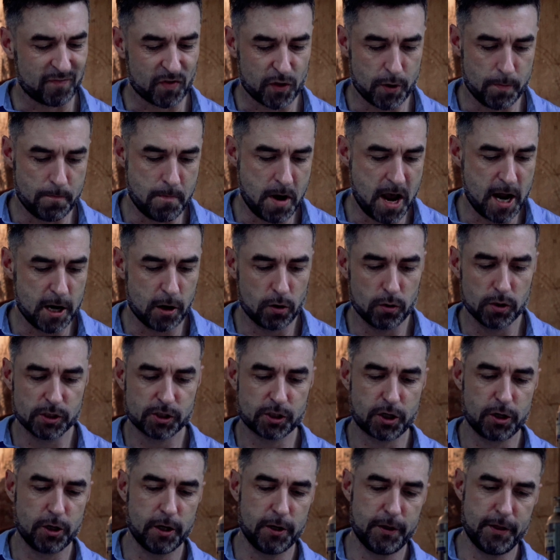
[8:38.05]
The mayo is
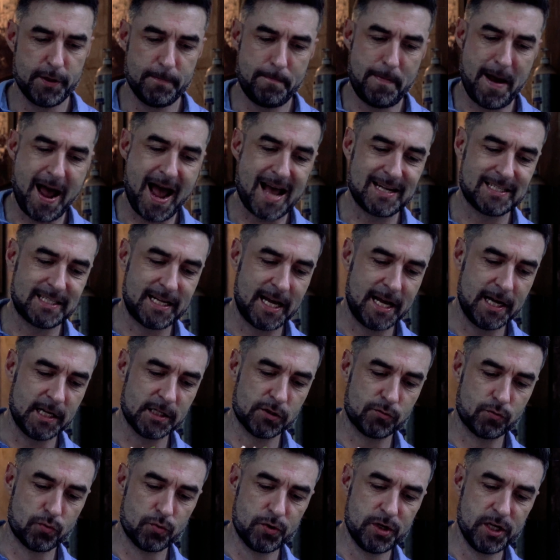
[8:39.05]
good. The pate
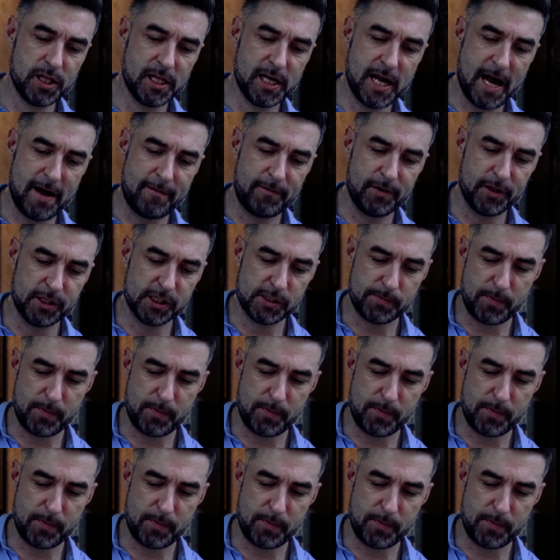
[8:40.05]
is really heavily